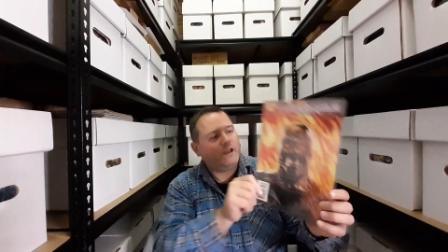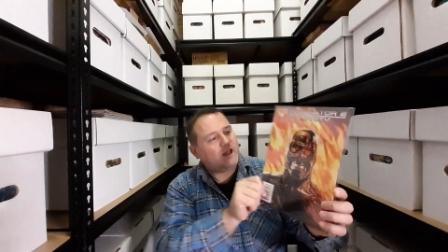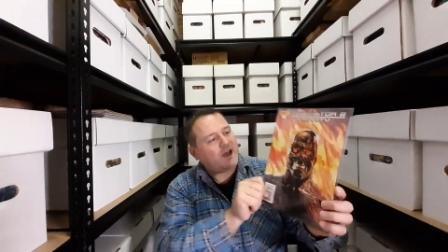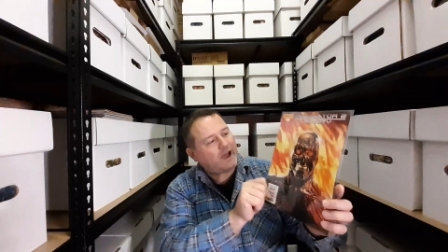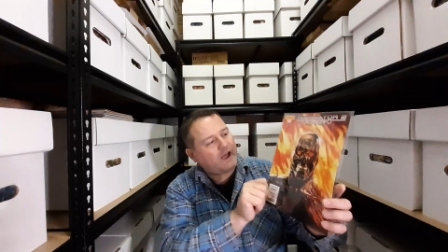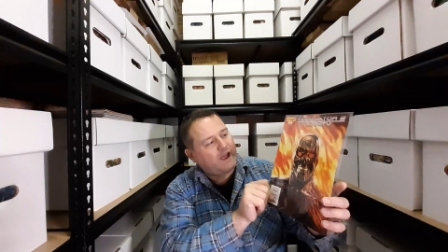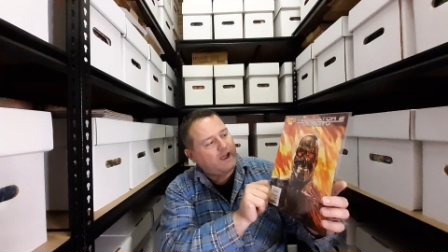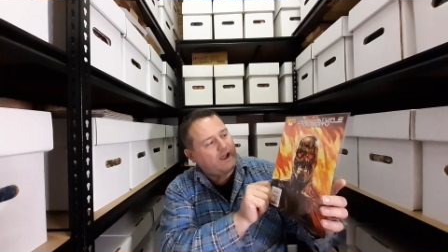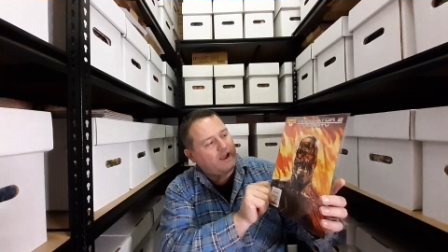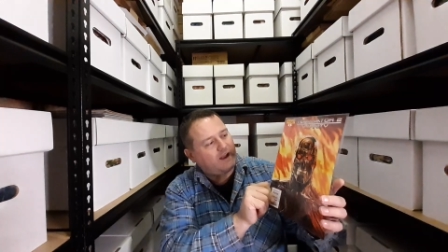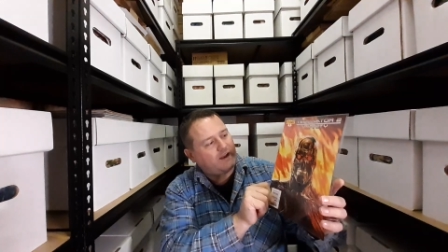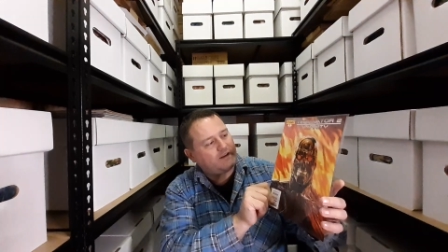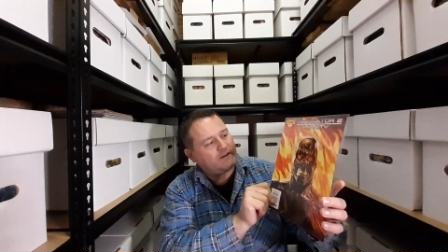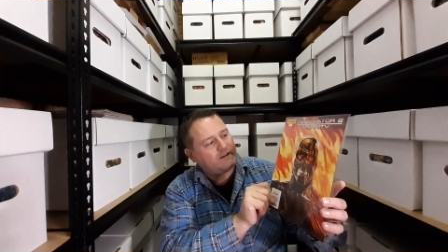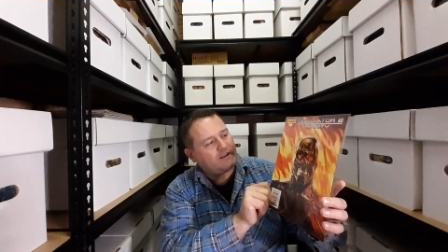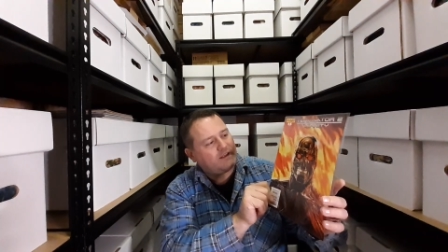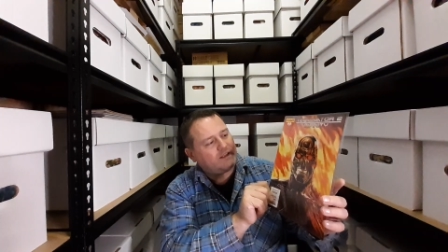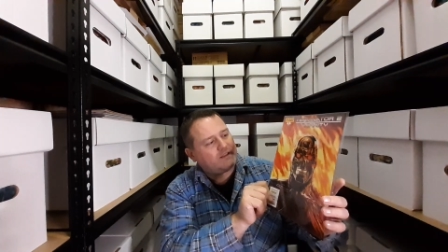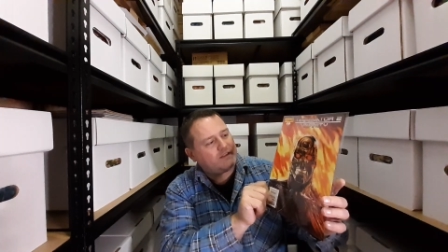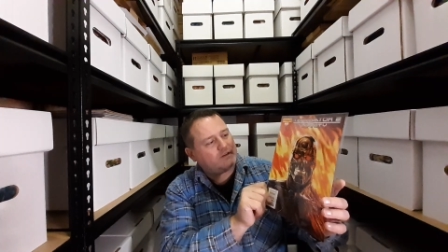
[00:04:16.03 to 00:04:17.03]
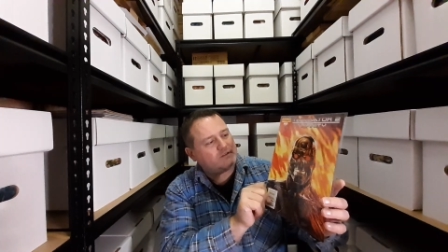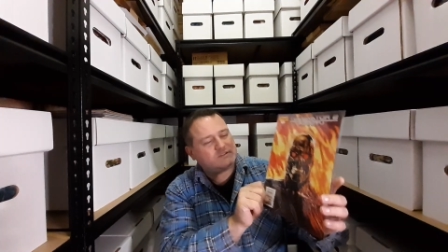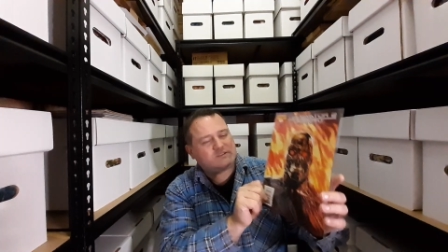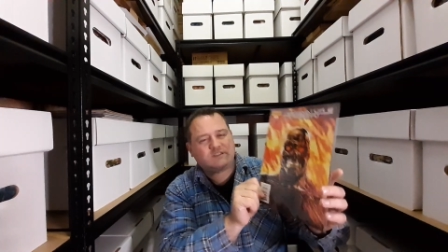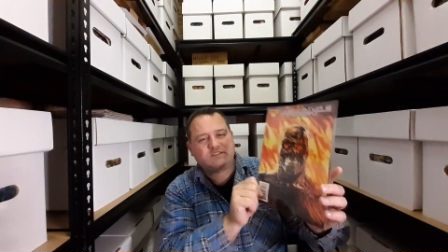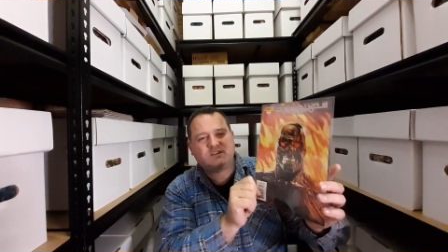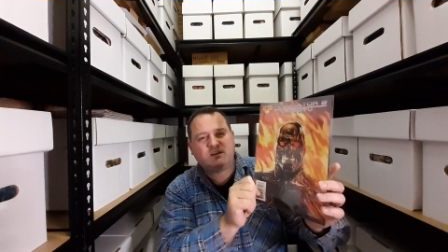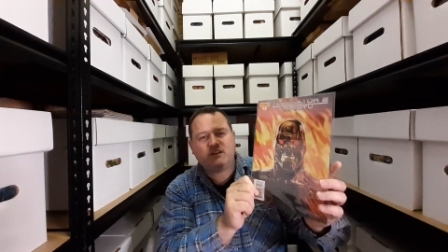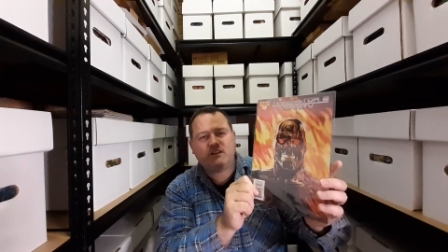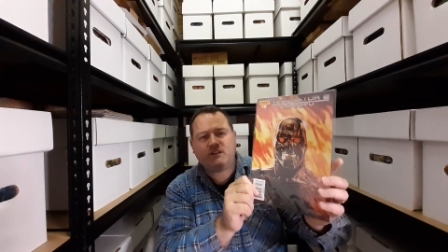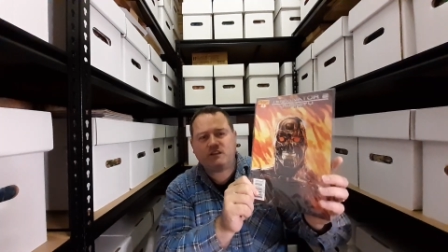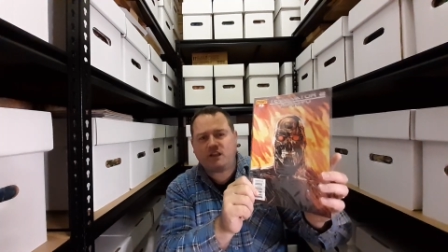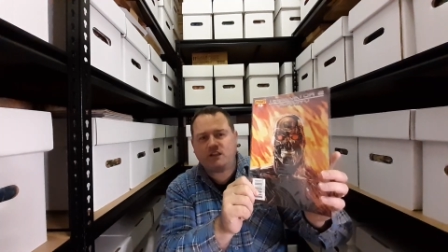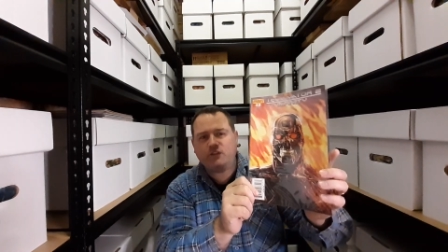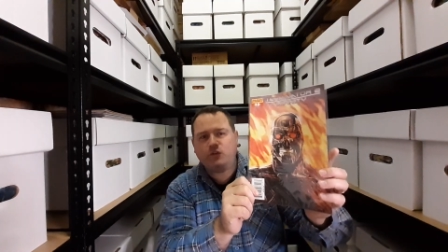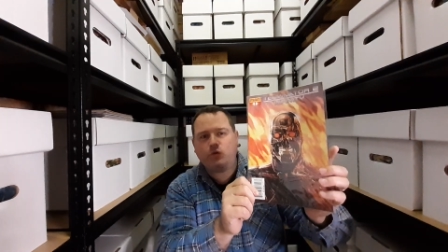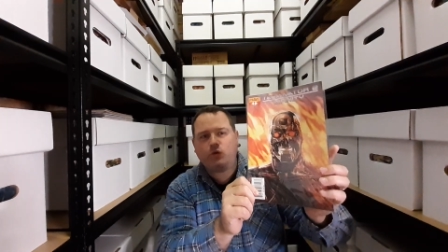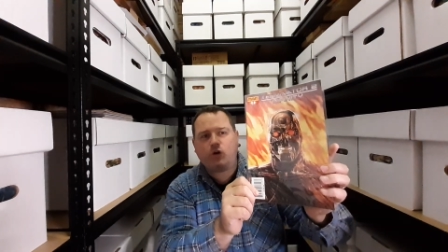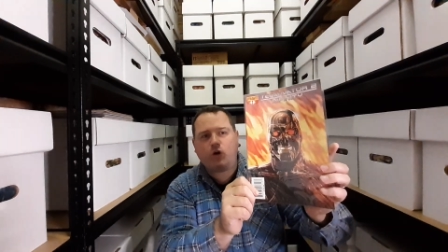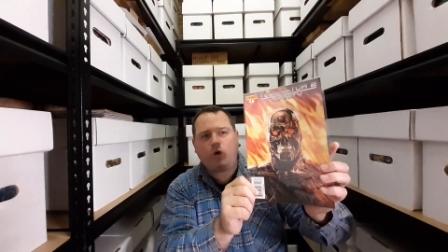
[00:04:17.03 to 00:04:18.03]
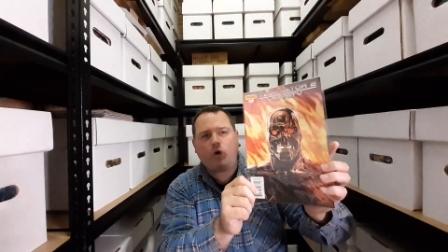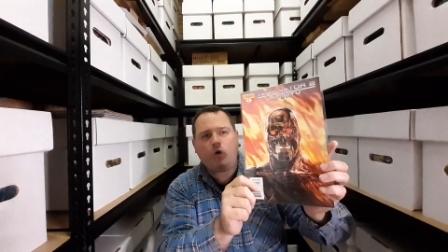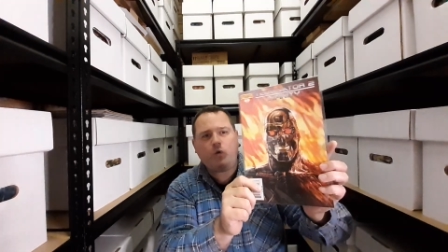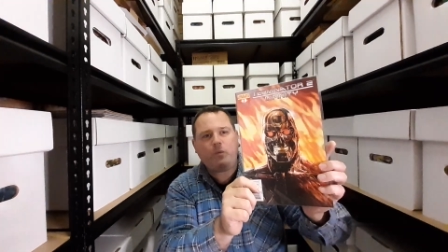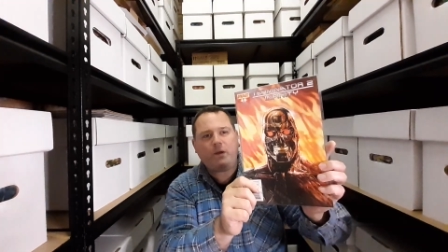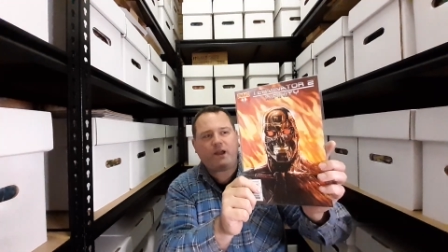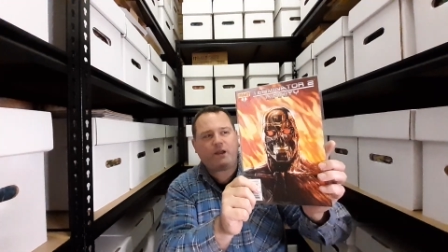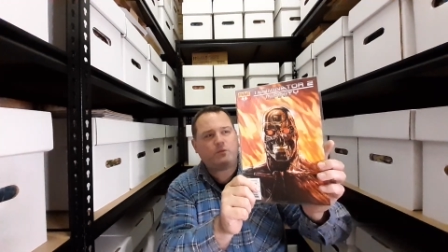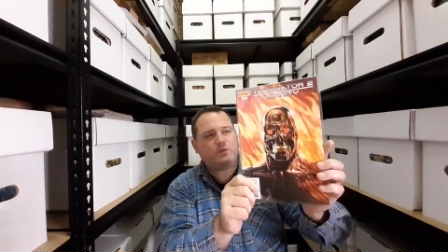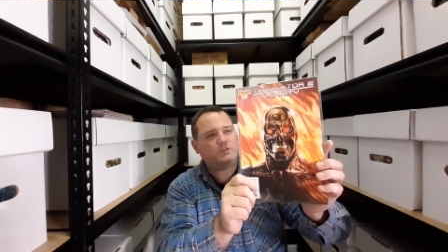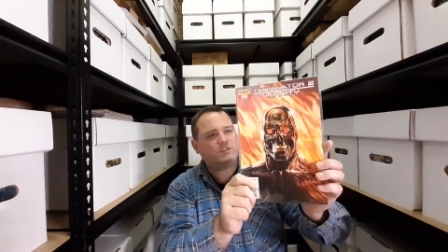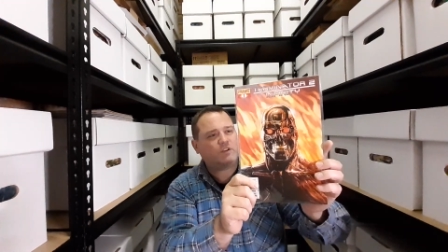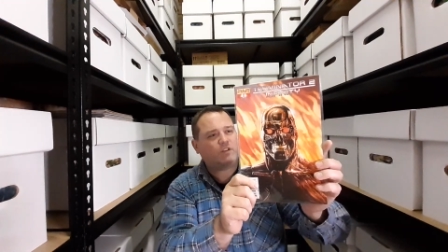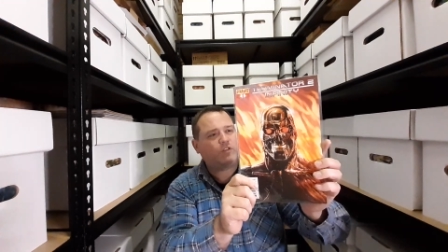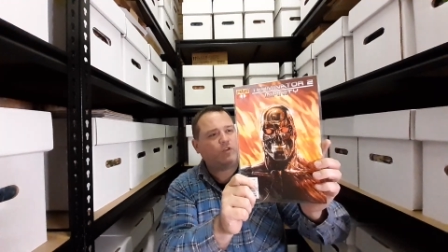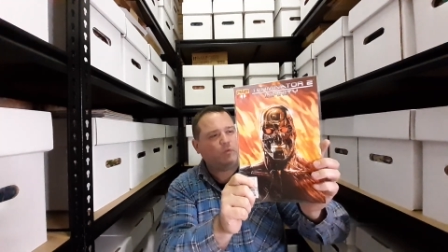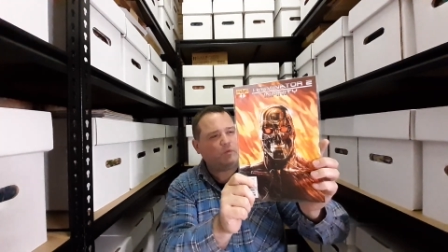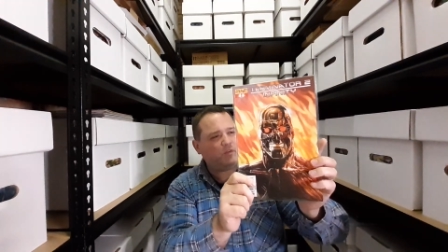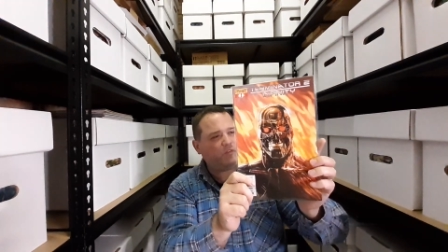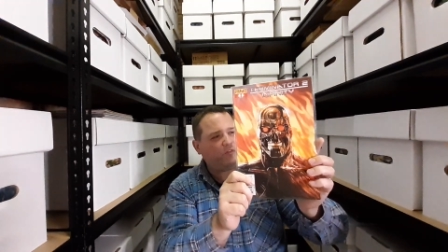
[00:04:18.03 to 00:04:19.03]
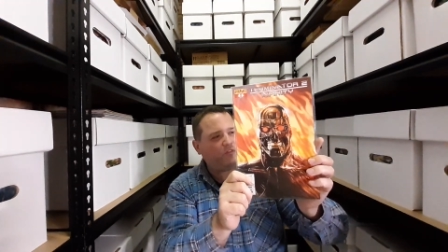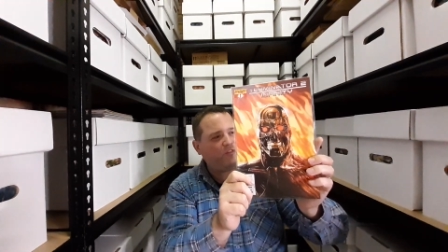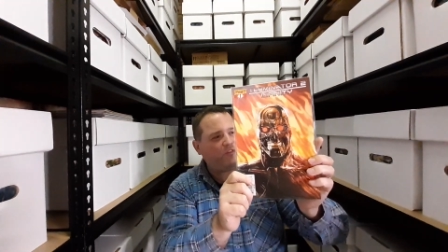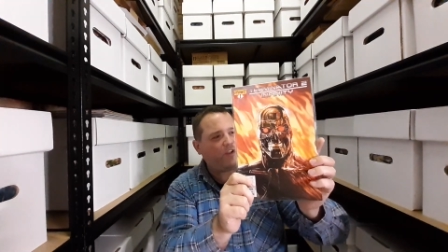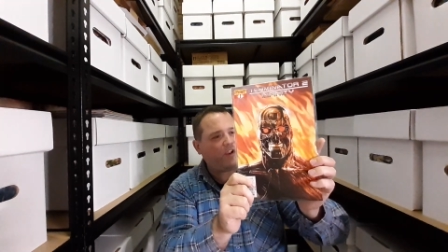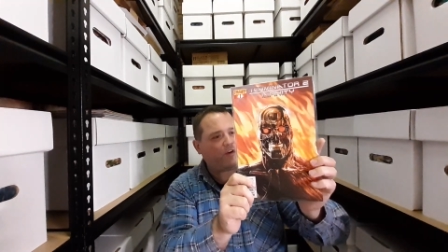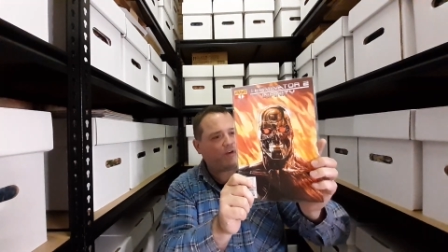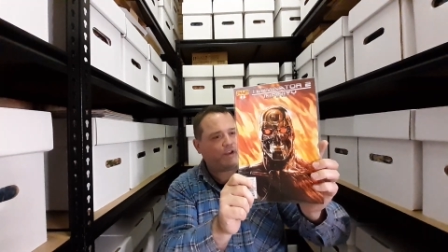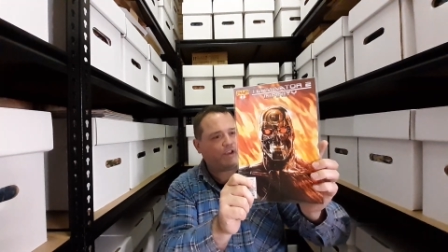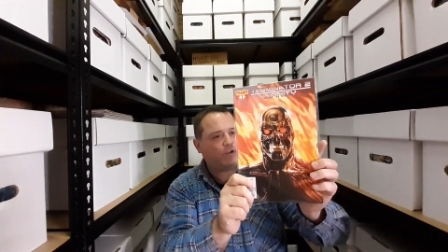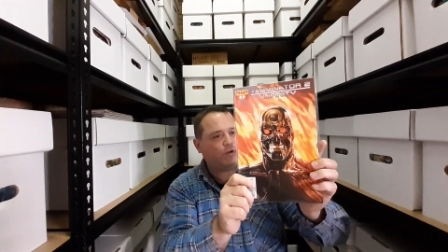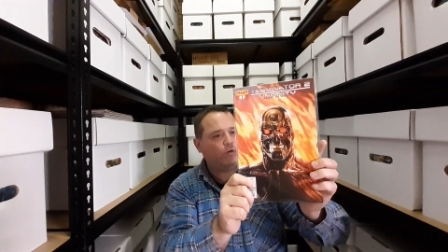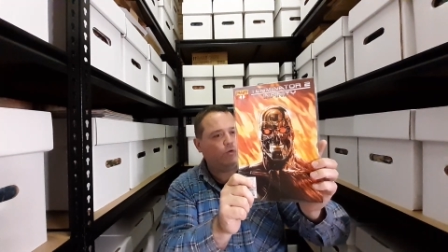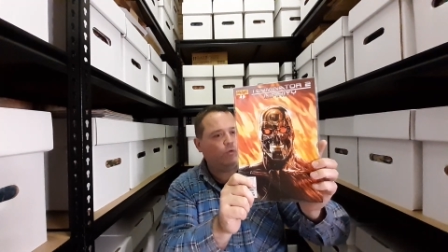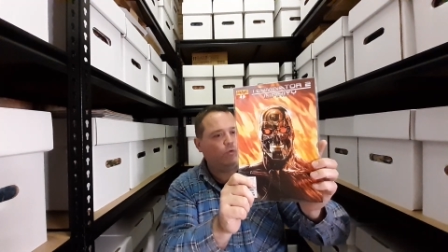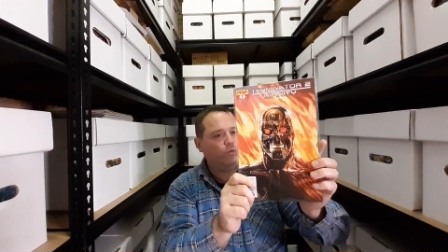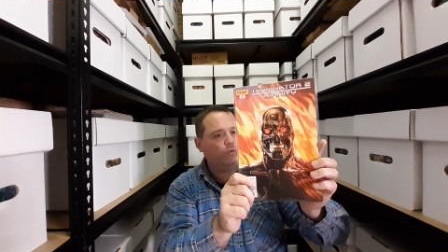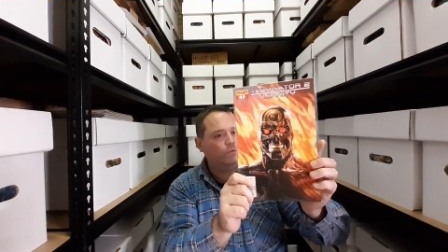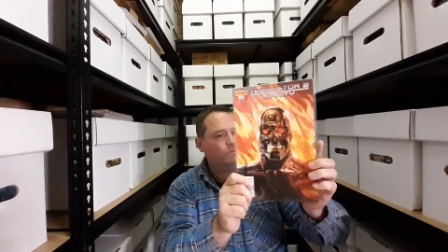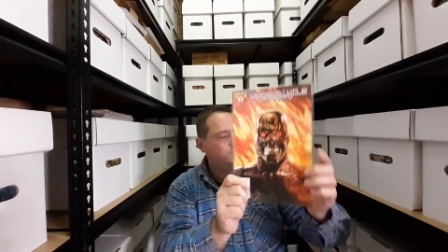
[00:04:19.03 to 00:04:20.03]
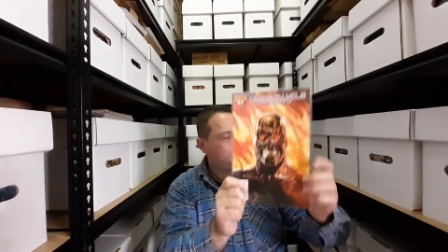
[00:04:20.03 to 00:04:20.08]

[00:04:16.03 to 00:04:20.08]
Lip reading: And it was just a little callback, which I thought was very cool.